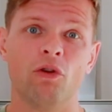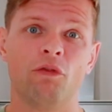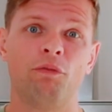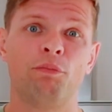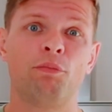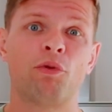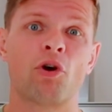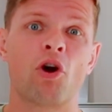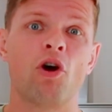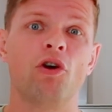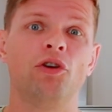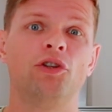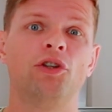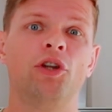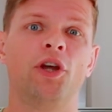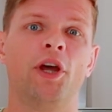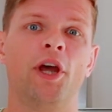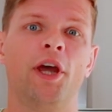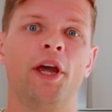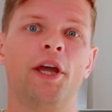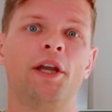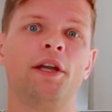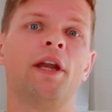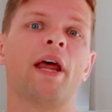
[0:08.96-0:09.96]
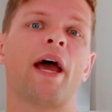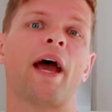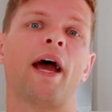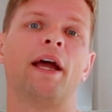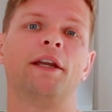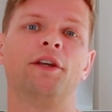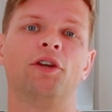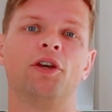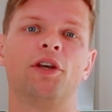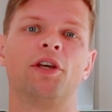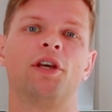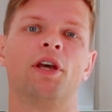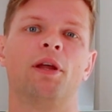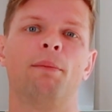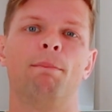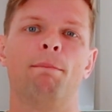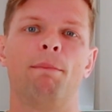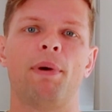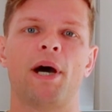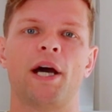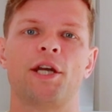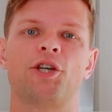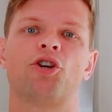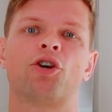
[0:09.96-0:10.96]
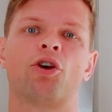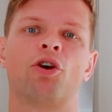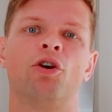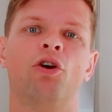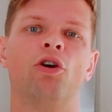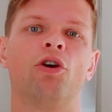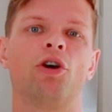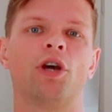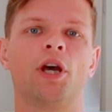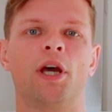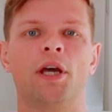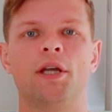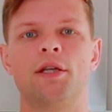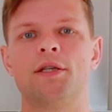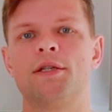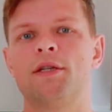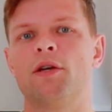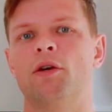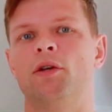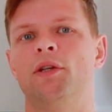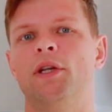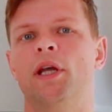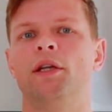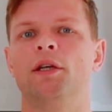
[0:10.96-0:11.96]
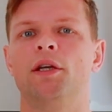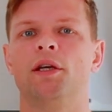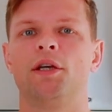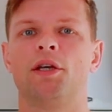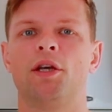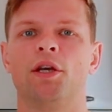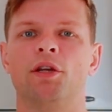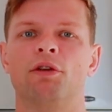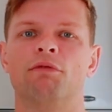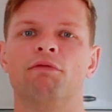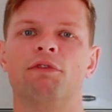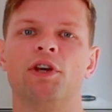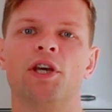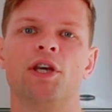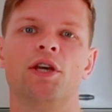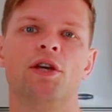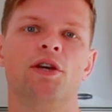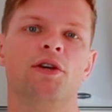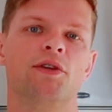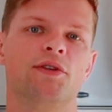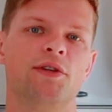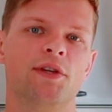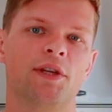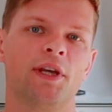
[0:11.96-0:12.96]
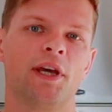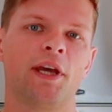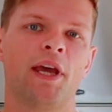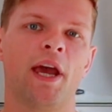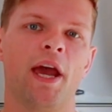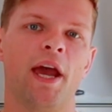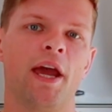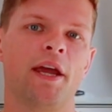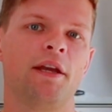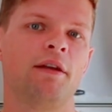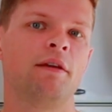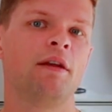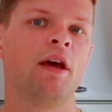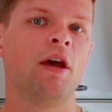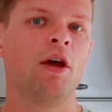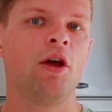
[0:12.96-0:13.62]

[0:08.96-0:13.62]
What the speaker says: of protein, and you can batch cook it so then you can reuse it again